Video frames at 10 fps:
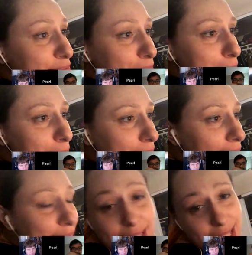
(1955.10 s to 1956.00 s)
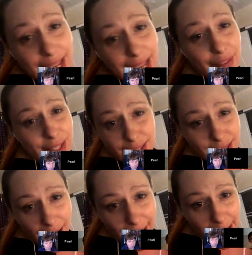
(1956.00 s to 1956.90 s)
people like Lindsay Evans
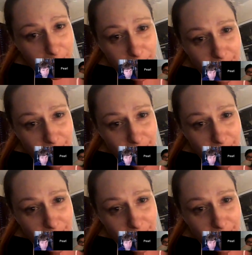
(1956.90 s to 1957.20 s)
as I am,